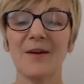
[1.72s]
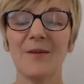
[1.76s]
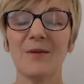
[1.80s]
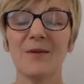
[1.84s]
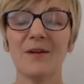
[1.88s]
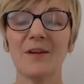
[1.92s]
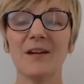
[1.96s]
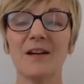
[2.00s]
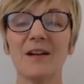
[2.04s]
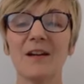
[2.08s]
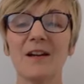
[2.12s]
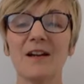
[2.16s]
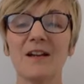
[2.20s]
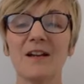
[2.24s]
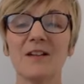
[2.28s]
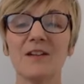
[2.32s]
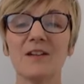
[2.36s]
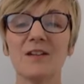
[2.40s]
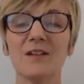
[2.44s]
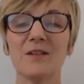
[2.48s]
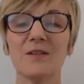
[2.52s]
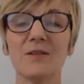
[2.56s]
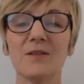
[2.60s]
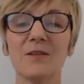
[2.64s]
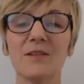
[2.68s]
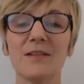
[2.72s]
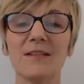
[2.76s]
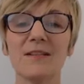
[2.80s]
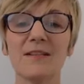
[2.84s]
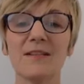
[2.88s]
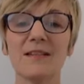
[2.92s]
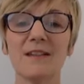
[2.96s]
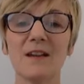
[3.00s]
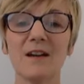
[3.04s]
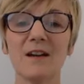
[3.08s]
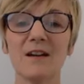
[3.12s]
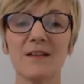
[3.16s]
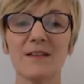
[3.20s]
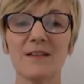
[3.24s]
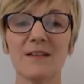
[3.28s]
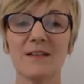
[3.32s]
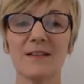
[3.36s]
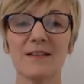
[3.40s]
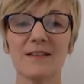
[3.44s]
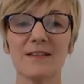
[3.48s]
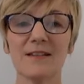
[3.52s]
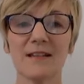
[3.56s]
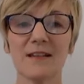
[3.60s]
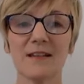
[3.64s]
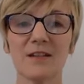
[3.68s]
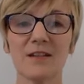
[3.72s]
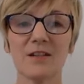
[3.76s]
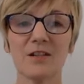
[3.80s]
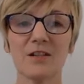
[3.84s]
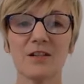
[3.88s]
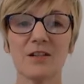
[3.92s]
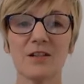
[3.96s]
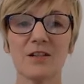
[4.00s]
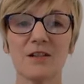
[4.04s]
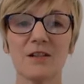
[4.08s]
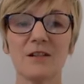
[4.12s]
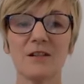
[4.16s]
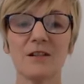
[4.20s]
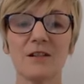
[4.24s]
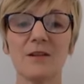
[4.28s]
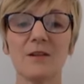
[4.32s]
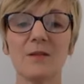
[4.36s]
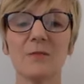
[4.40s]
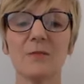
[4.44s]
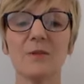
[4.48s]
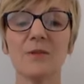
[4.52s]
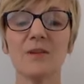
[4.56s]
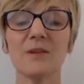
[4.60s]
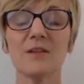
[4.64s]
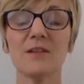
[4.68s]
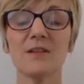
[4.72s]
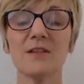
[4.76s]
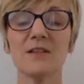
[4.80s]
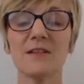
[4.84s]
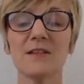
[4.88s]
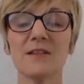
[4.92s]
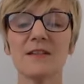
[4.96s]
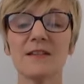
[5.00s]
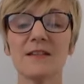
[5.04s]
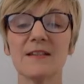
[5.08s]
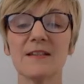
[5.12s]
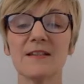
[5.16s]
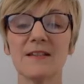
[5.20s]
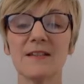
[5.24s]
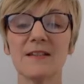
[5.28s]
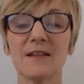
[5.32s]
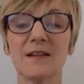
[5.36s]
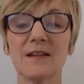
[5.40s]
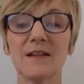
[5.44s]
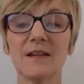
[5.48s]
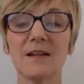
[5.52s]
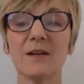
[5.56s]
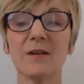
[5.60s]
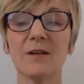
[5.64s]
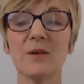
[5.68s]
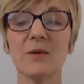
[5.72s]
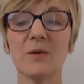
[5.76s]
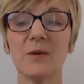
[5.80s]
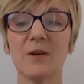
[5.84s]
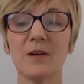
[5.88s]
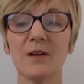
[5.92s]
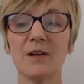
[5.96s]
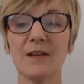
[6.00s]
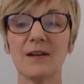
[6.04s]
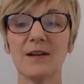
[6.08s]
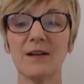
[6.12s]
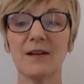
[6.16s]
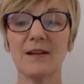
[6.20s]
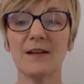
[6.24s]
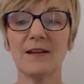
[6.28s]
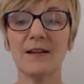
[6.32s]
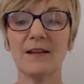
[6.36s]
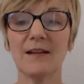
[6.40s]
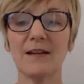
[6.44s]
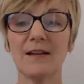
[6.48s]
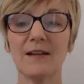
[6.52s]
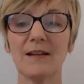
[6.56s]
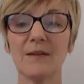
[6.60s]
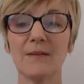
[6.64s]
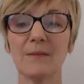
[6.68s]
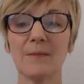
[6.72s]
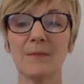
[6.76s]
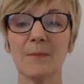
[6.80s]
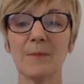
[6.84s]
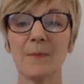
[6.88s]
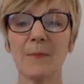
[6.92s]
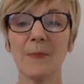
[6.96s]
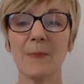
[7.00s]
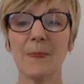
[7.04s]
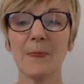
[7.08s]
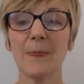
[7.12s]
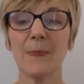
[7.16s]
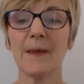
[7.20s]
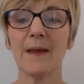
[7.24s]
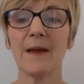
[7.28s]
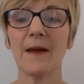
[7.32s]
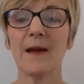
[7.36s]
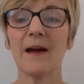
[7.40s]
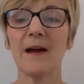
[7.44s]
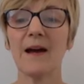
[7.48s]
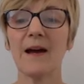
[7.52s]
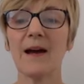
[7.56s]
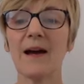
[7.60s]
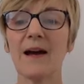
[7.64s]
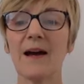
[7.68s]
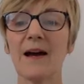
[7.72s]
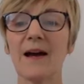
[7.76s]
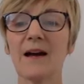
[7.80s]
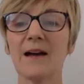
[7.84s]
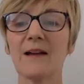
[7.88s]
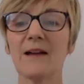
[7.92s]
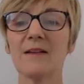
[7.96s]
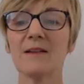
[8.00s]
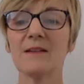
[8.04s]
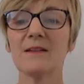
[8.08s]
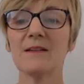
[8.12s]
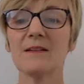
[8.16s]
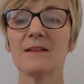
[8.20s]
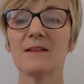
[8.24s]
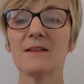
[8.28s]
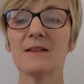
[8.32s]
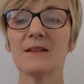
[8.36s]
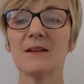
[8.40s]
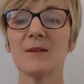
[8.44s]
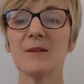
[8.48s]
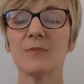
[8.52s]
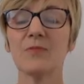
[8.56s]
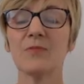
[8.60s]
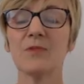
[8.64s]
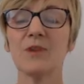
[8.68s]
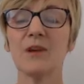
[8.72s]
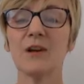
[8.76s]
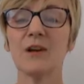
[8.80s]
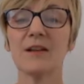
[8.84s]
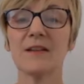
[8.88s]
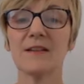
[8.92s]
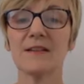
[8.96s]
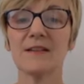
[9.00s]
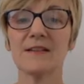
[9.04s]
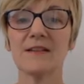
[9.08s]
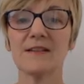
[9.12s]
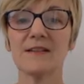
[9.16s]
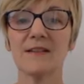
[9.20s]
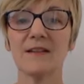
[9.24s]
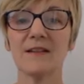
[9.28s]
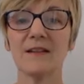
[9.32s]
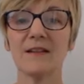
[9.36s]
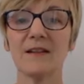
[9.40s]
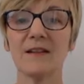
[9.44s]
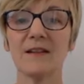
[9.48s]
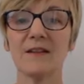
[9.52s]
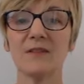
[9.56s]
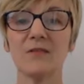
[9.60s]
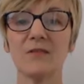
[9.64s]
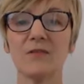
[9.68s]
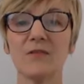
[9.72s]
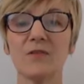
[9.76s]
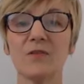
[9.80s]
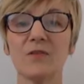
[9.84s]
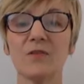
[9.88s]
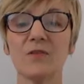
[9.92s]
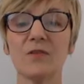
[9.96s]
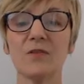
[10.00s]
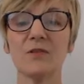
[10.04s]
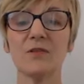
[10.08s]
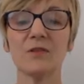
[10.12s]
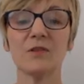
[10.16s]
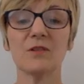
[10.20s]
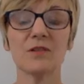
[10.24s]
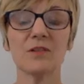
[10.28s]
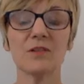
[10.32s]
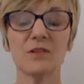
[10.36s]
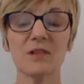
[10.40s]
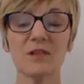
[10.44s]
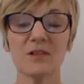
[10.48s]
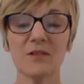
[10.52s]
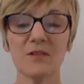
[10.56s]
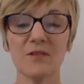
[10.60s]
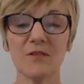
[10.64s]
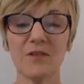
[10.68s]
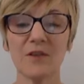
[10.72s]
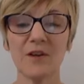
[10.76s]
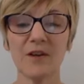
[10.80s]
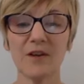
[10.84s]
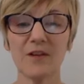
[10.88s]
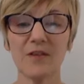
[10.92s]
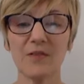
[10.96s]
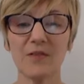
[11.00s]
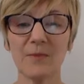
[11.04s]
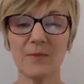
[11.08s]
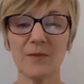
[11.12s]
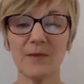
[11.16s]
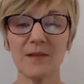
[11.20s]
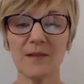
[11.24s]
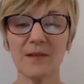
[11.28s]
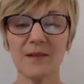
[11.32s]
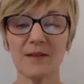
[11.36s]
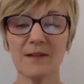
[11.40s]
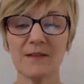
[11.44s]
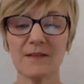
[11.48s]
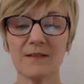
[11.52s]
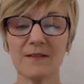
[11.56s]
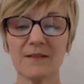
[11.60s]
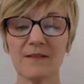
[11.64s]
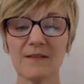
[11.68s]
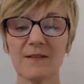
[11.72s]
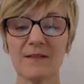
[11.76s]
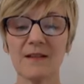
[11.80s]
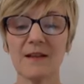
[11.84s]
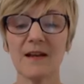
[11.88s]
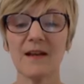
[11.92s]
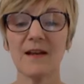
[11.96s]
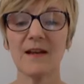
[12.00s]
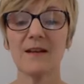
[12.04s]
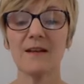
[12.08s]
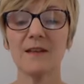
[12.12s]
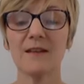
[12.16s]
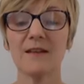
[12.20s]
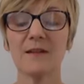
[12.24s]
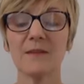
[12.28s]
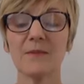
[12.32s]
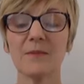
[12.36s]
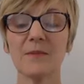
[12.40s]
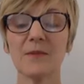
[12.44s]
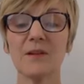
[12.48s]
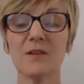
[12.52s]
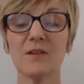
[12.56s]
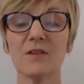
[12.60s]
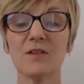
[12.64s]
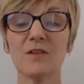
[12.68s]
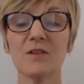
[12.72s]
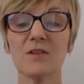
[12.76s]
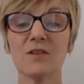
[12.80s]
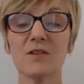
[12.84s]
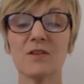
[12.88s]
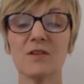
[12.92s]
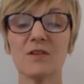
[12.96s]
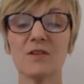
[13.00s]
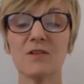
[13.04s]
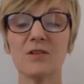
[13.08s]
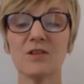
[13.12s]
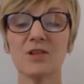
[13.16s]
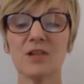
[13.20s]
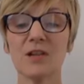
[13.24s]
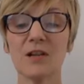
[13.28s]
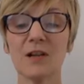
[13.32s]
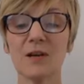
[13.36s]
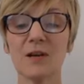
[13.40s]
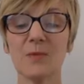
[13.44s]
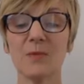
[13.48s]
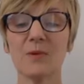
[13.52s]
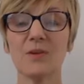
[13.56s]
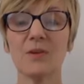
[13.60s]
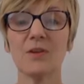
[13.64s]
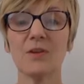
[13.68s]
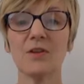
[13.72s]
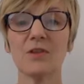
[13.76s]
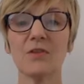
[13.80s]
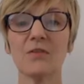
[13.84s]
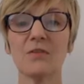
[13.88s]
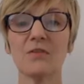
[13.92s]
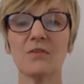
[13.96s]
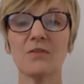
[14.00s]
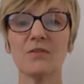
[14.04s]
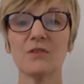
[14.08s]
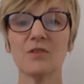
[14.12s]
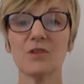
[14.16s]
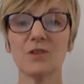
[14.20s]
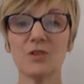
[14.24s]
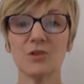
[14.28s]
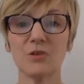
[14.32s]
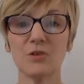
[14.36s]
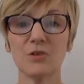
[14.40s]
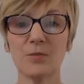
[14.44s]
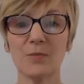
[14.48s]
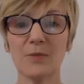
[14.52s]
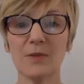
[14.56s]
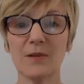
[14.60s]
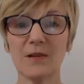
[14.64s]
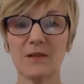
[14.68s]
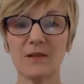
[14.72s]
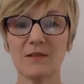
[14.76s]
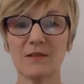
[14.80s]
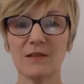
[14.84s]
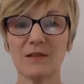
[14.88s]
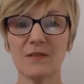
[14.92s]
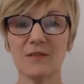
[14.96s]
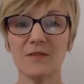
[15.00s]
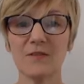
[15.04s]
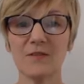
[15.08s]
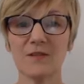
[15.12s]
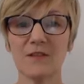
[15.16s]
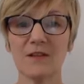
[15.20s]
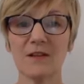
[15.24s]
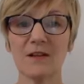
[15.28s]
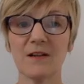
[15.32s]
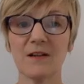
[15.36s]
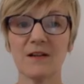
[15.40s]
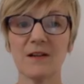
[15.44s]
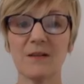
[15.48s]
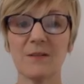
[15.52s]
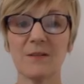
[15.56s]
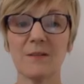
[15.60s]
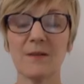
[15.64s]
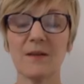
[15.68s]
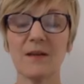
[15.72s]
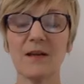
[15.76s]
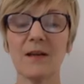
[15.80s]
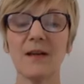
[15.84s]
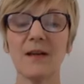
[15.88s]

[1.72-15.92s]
What I'd like to do is start this session with just sitting quietly and practicing for just 5 minutes. And then I'm going to chat with you for a short period of time